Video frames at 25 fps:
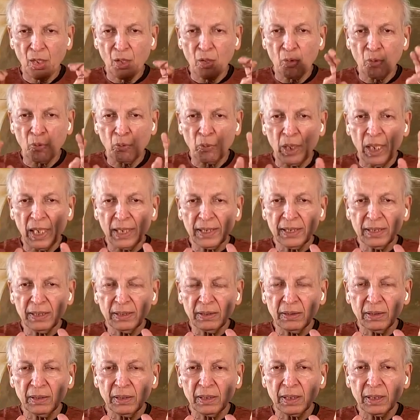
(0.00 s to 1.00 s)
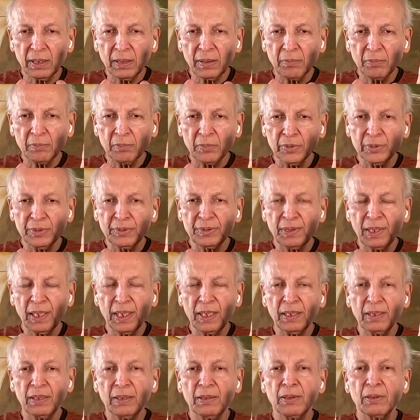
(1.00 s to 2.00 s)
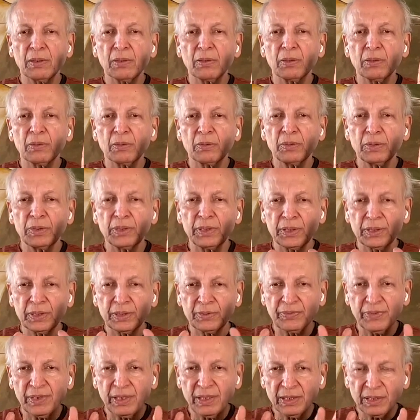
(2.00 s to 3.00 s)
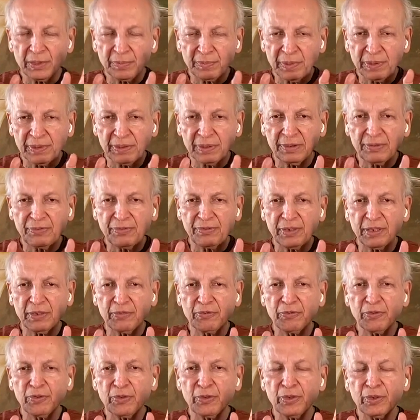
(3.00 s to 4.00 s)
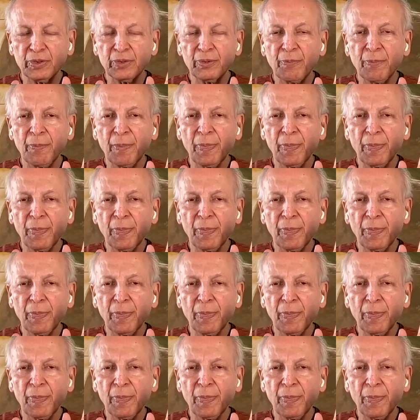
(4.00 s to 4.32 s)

One mudra, which is very specific for